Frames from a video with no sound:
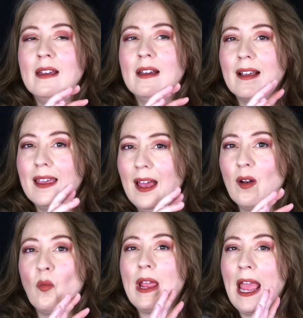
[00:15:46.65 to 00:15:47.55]
Again,
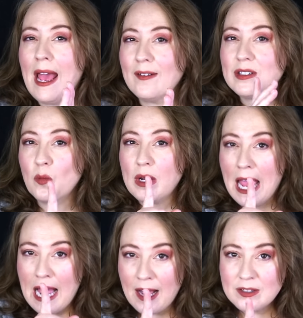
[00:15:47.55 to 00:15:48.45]
we have to we
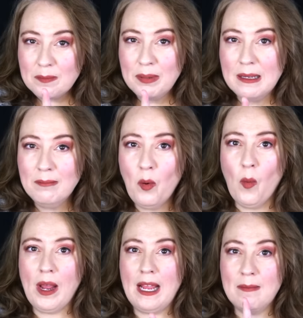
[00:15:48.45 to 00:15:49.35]
have to
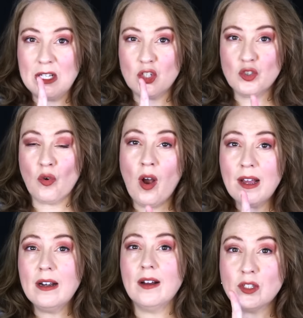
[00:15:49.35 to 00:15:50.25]
pinpoint and be strong
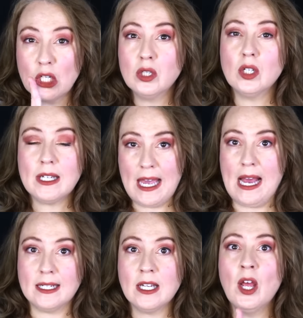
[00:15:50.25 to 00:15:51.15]
enough to look
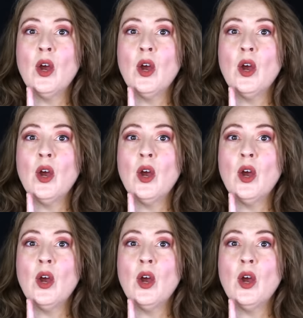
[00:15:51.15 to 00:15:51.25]
at